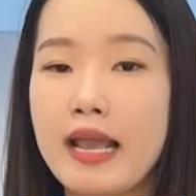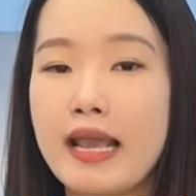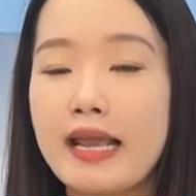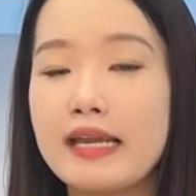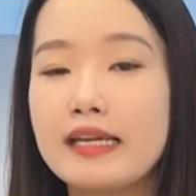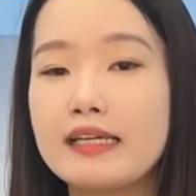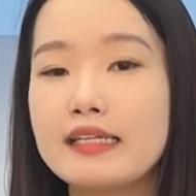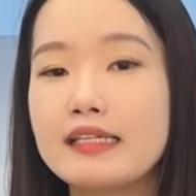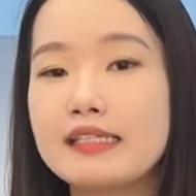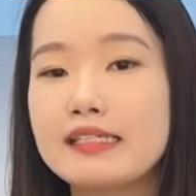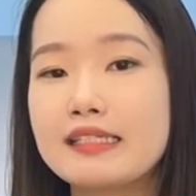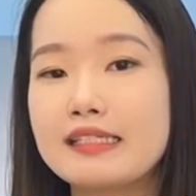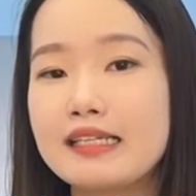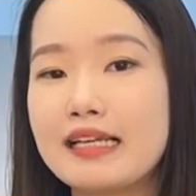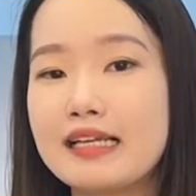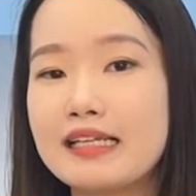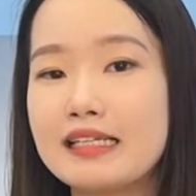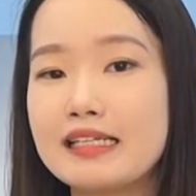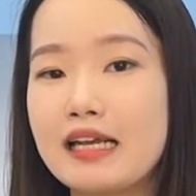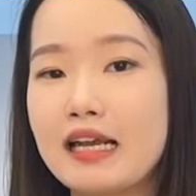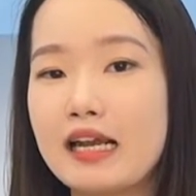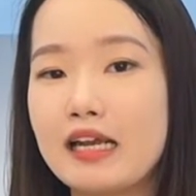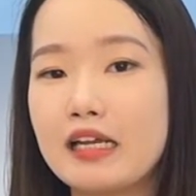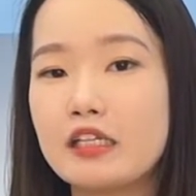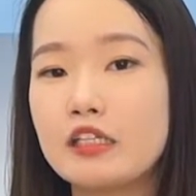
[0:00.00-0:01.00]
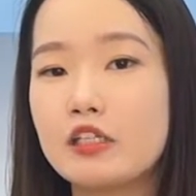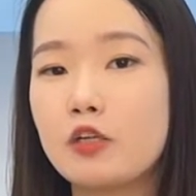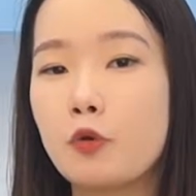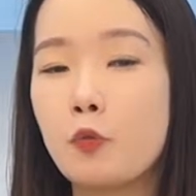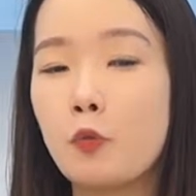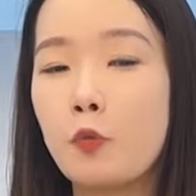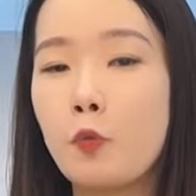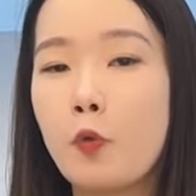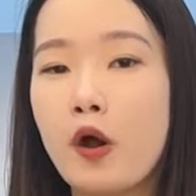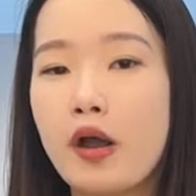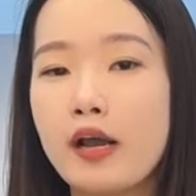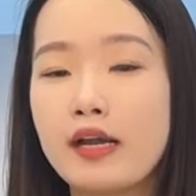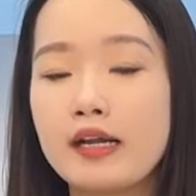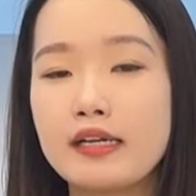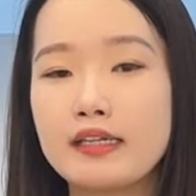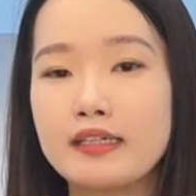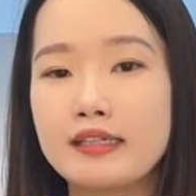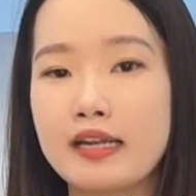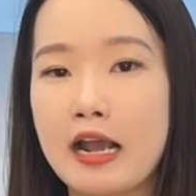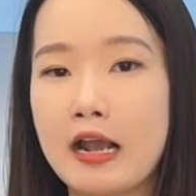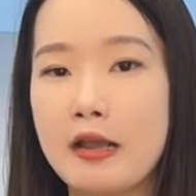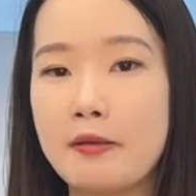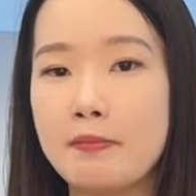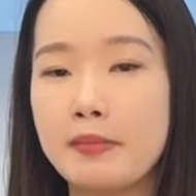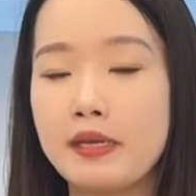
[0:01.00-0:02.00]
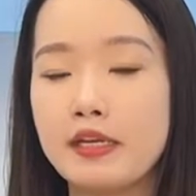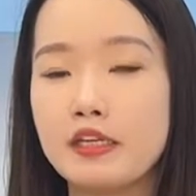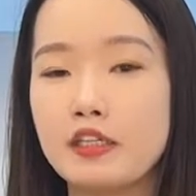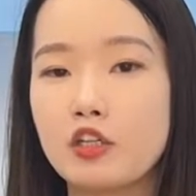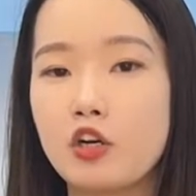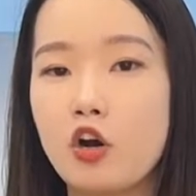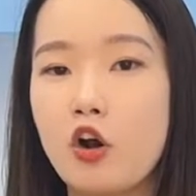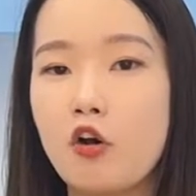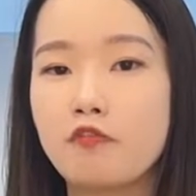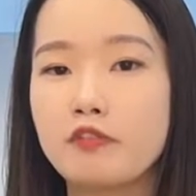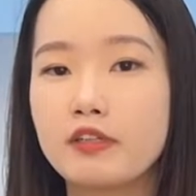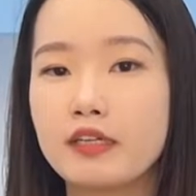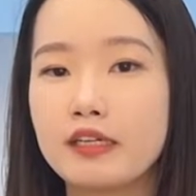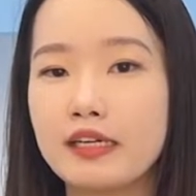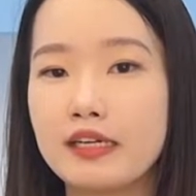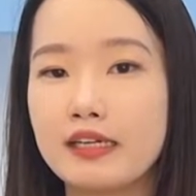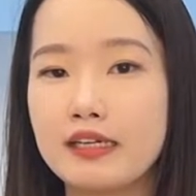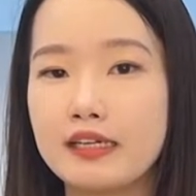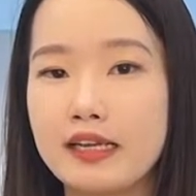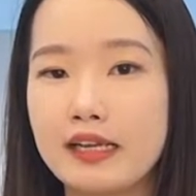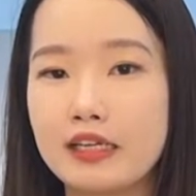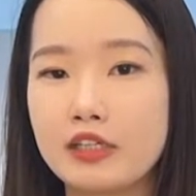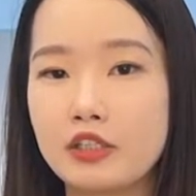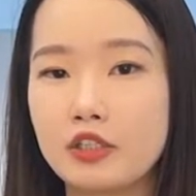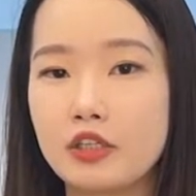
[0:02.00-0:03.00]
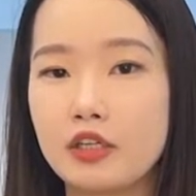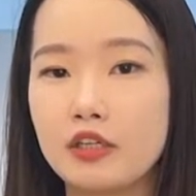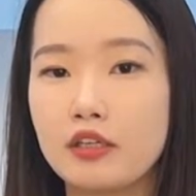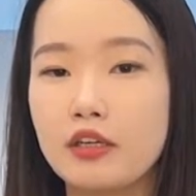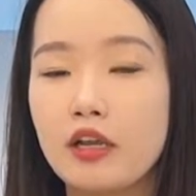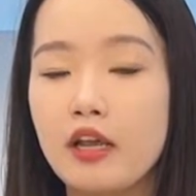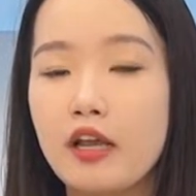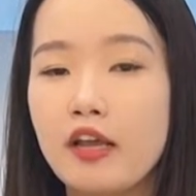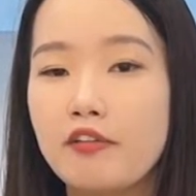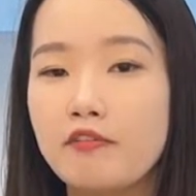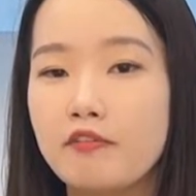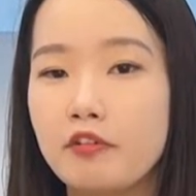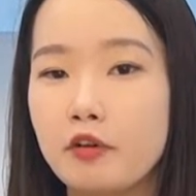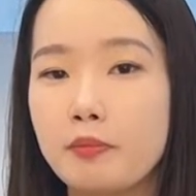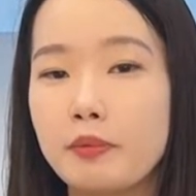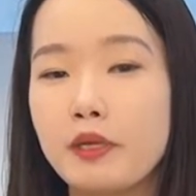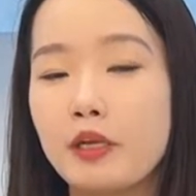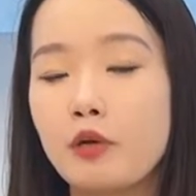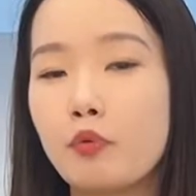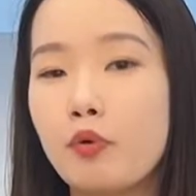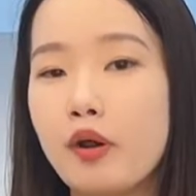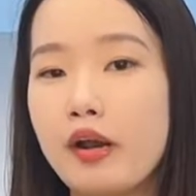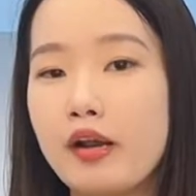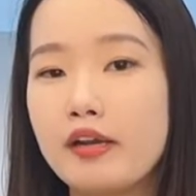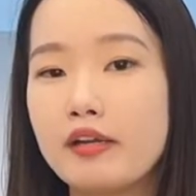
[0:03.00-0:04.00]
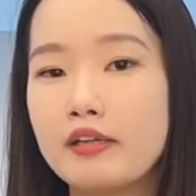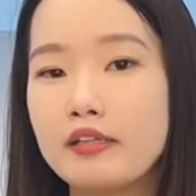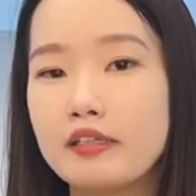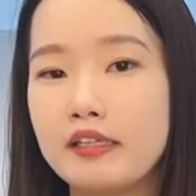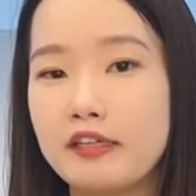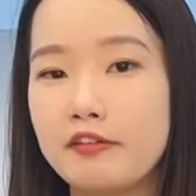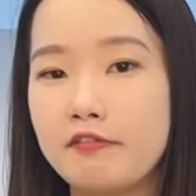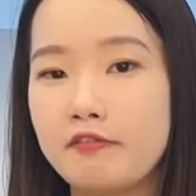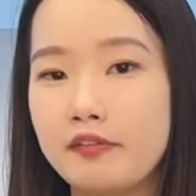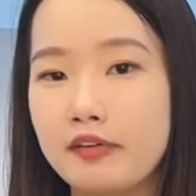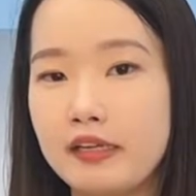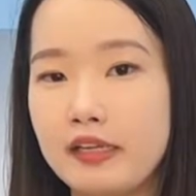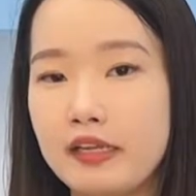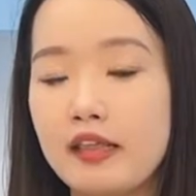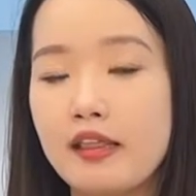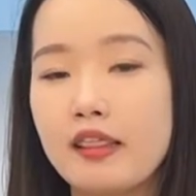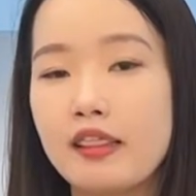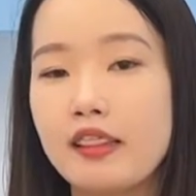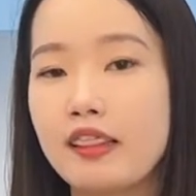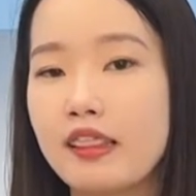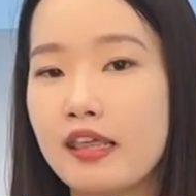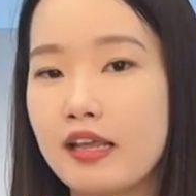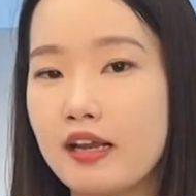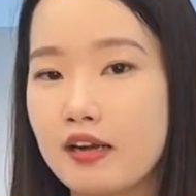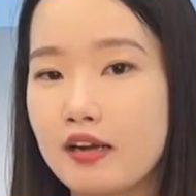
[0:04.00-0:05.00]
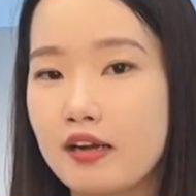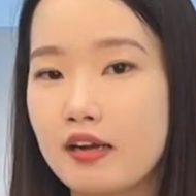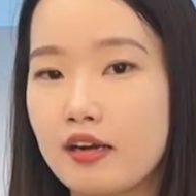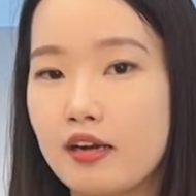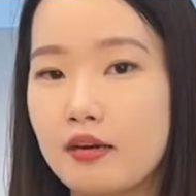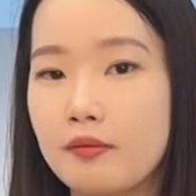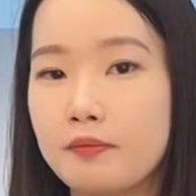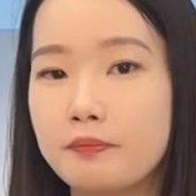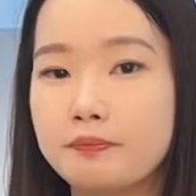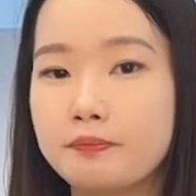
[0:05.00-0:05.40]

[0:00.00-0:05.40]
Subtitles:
In the same time, the wire diameter of the connection will be relatively thicker.